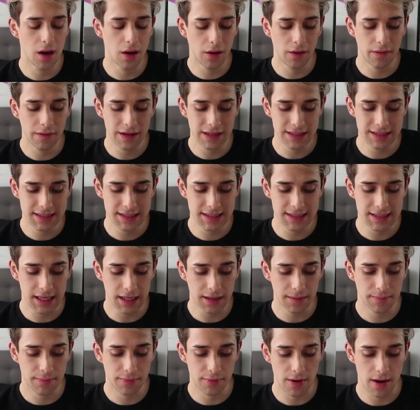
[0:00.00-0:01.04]
that's
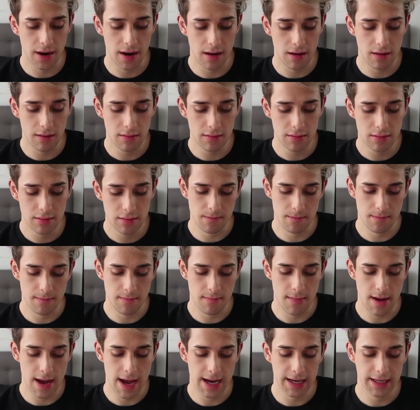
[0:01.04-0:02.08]
sick, bro.
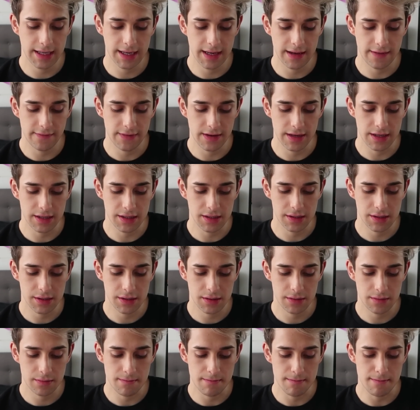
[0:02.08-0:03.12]
Might give it
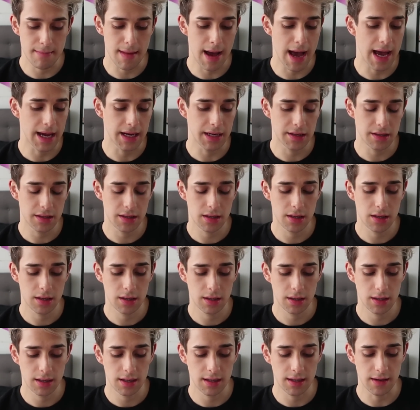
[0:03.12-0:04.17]
a
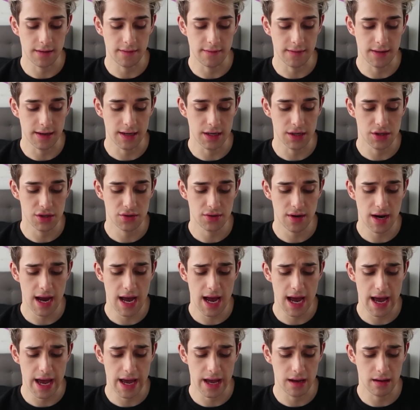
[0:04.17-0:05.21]

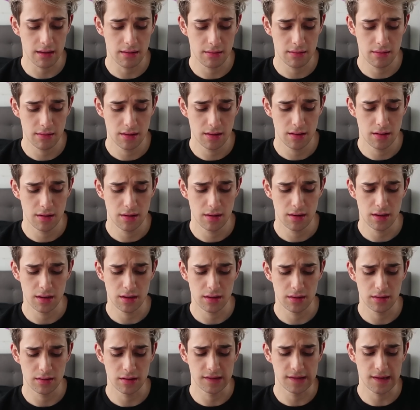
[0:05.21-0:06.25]
try.
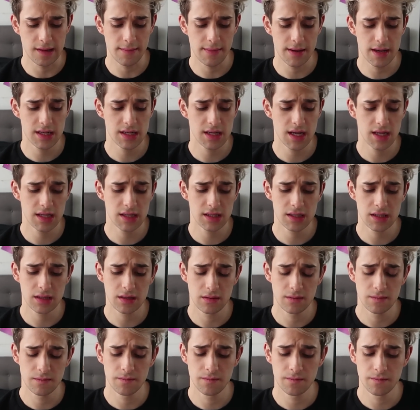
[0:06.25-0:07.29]
Does that make sense?
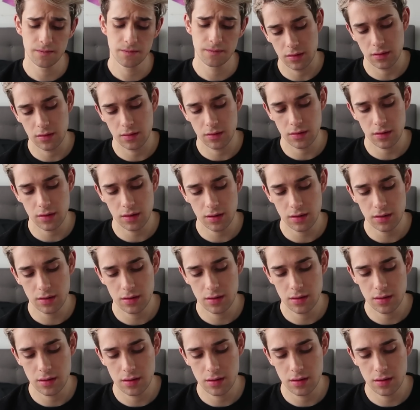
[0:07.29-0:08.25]
You're